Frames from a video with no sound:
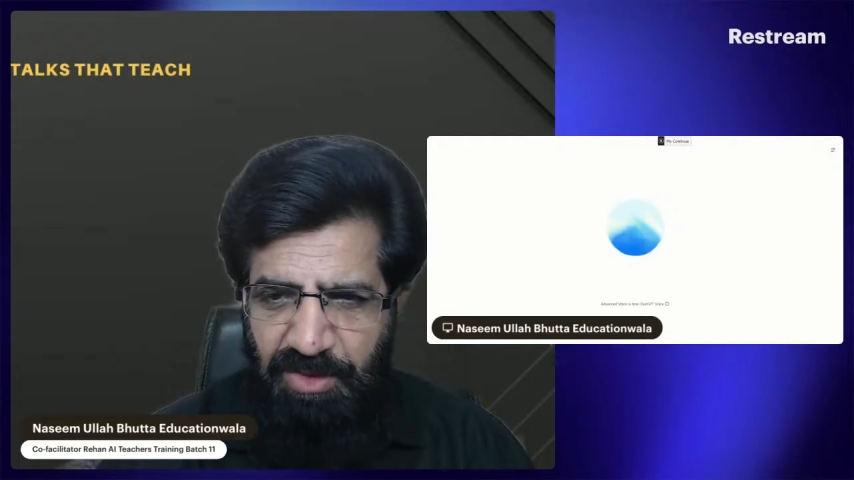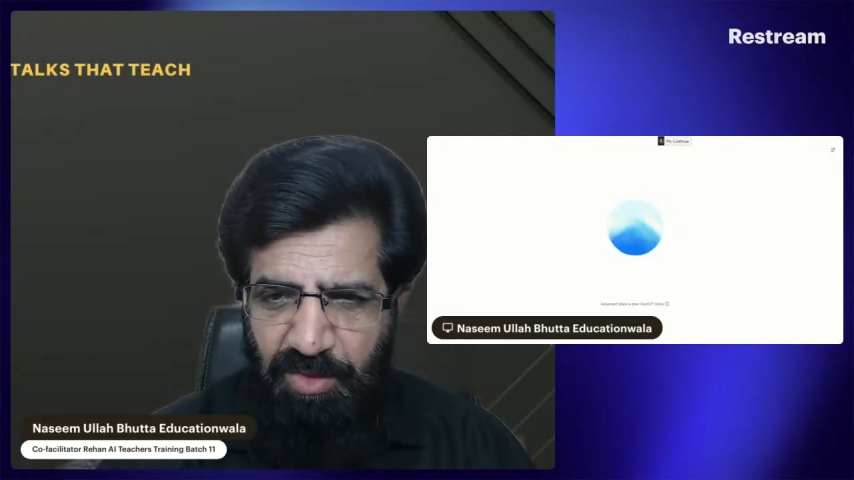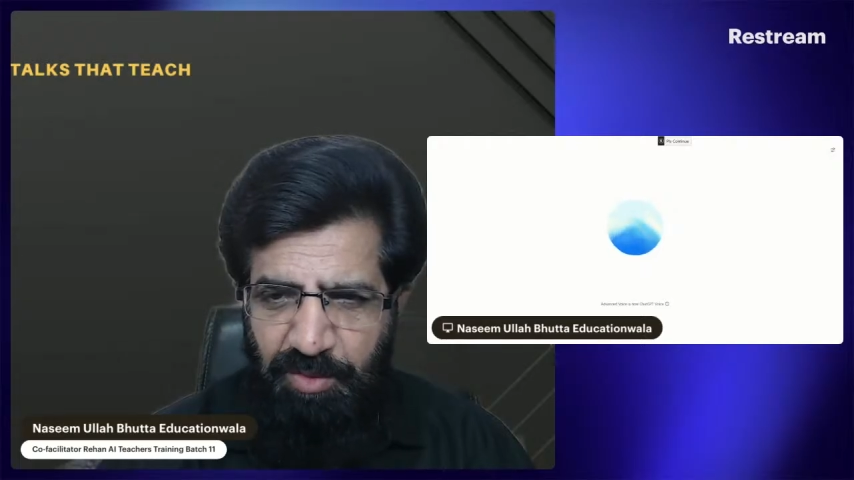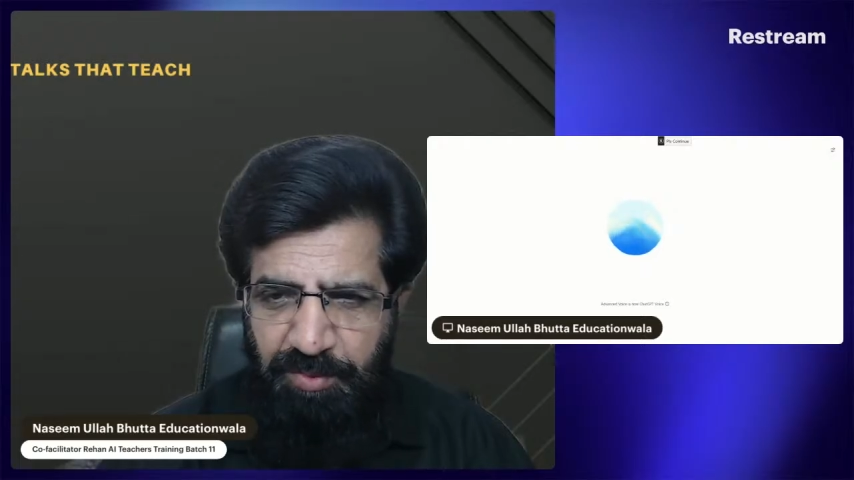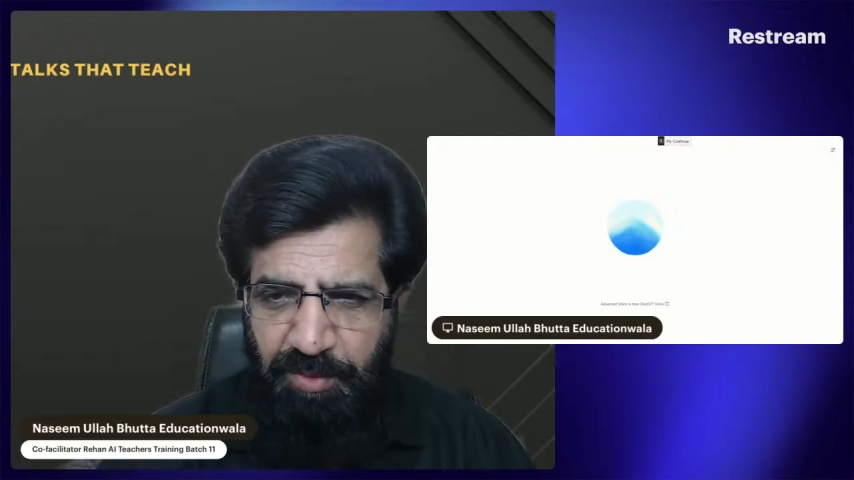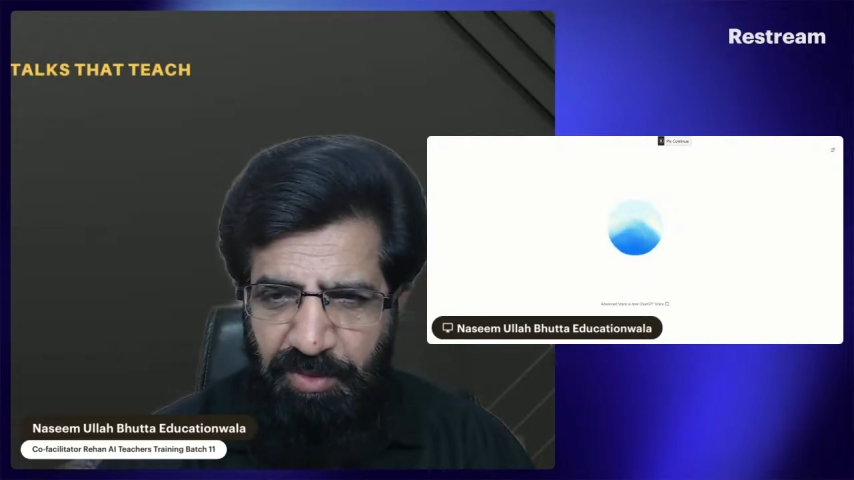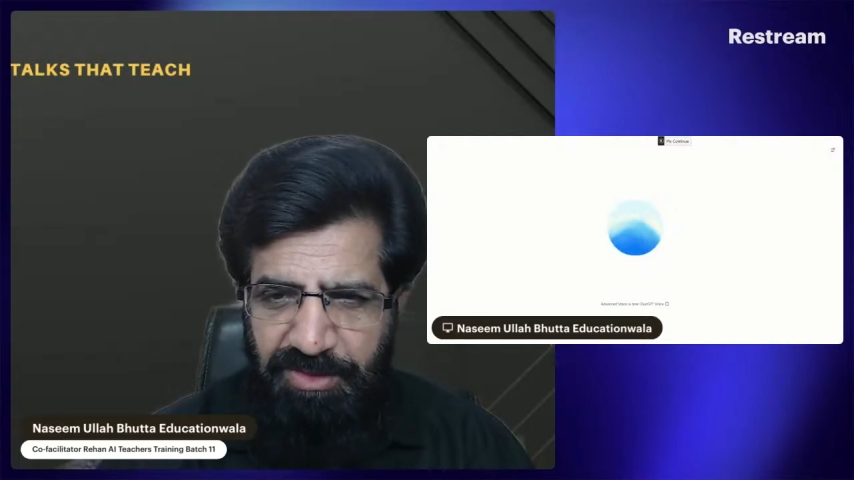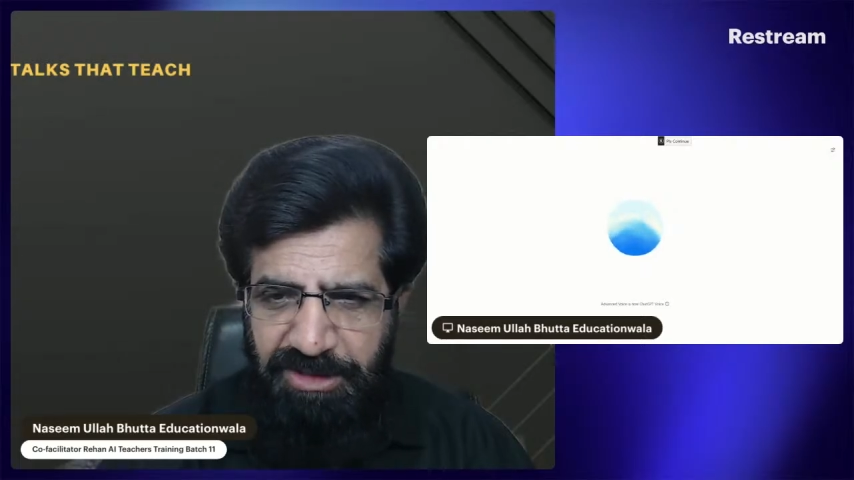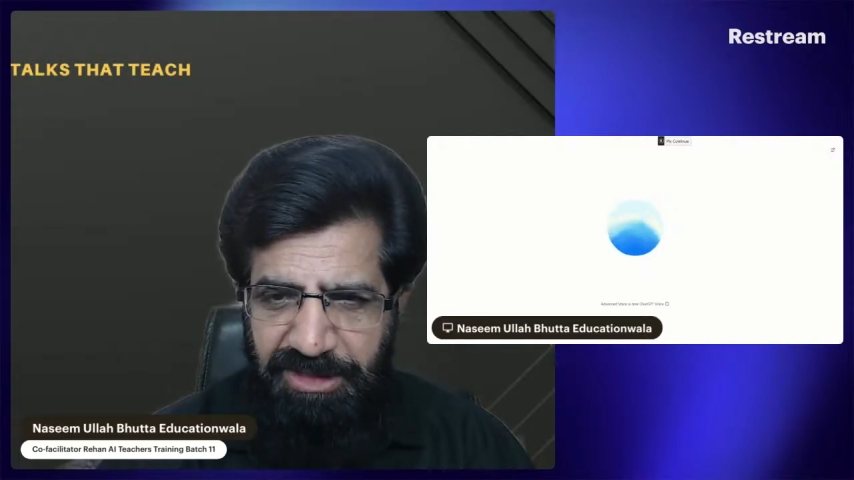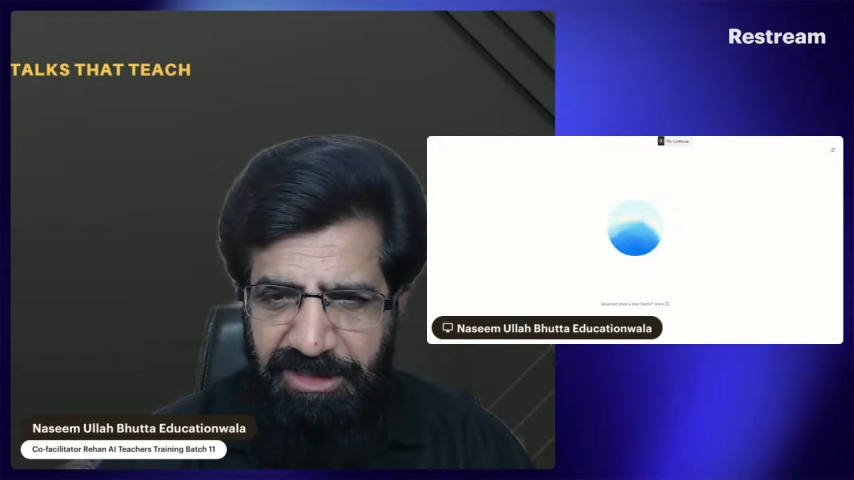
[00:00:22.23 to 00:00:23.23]
who
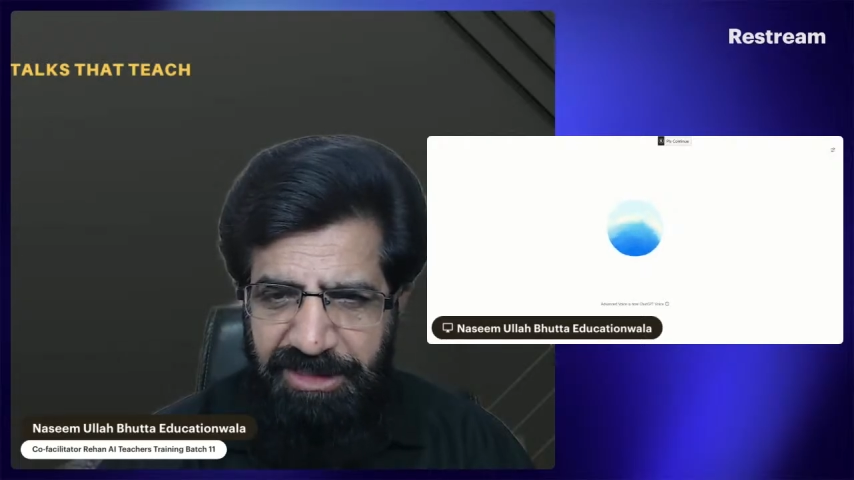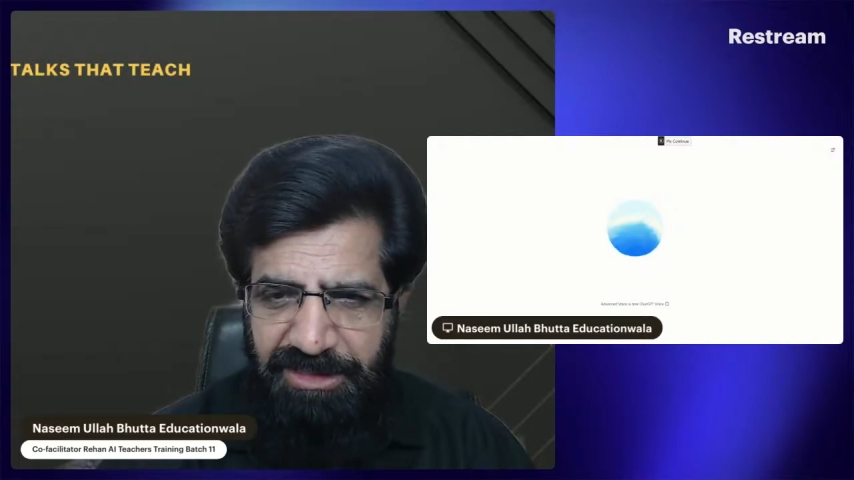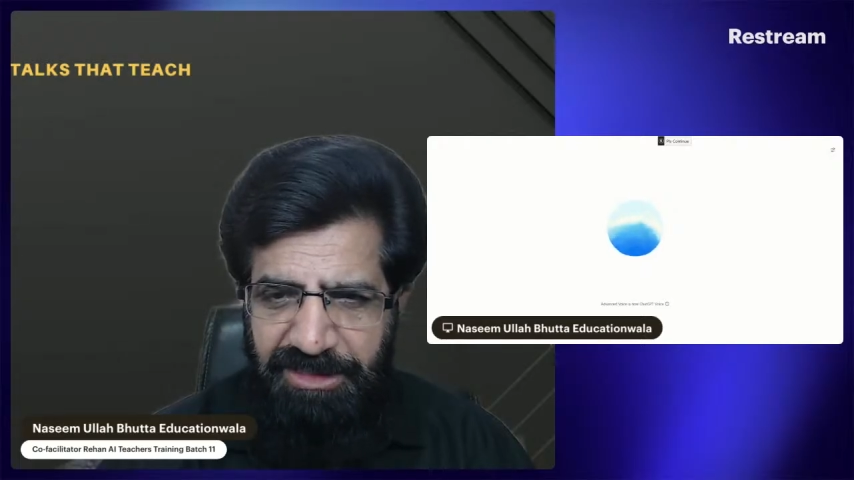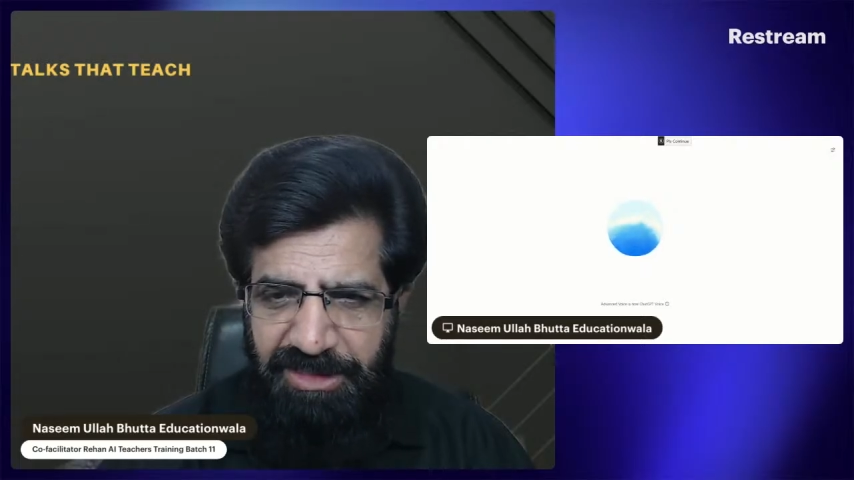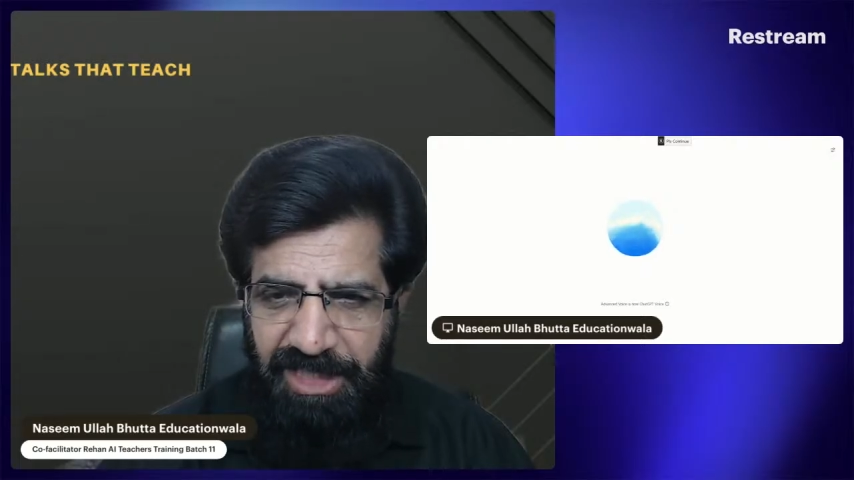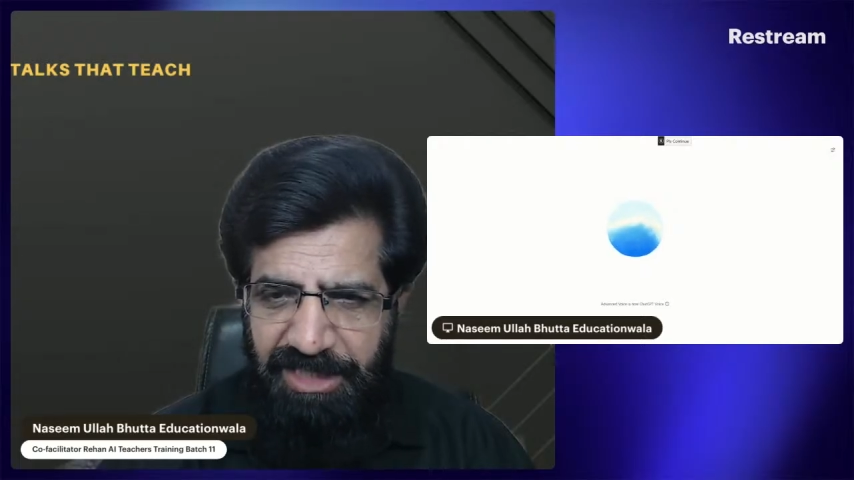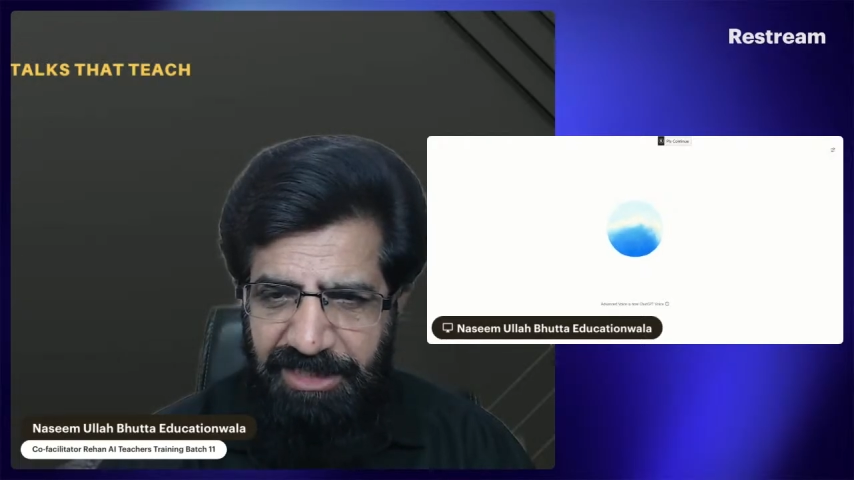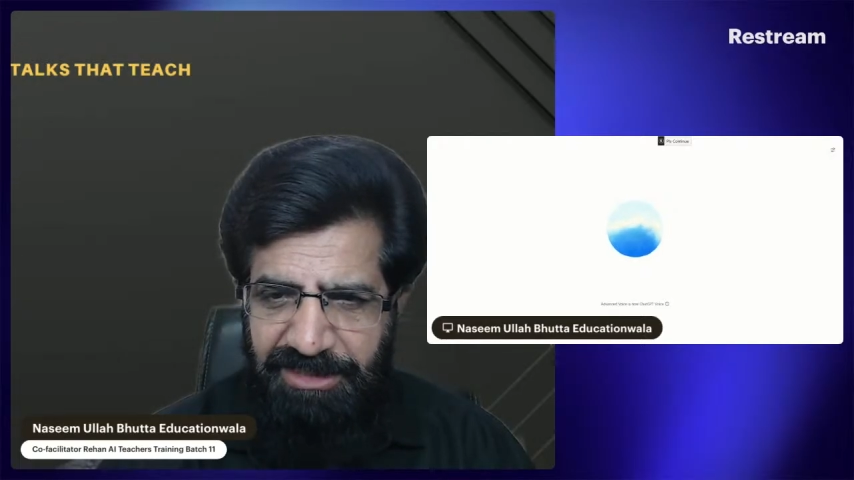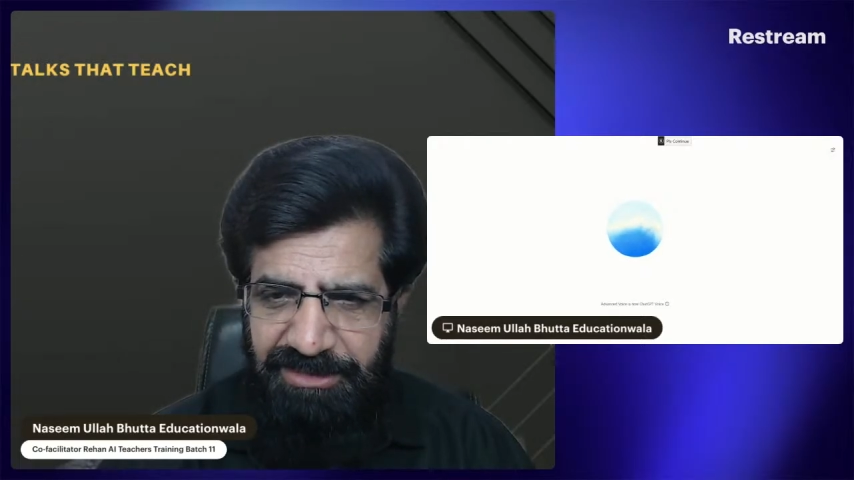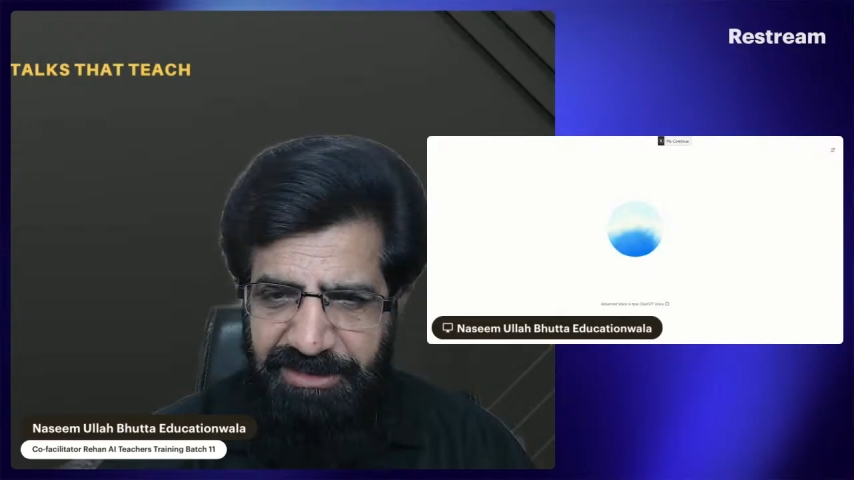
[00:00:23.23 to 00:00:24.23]
both earn and
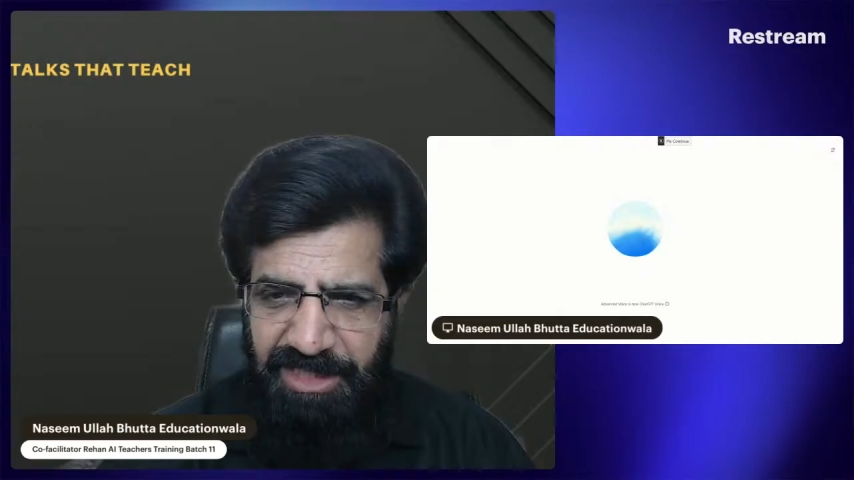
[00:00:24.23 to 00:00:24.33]
learn.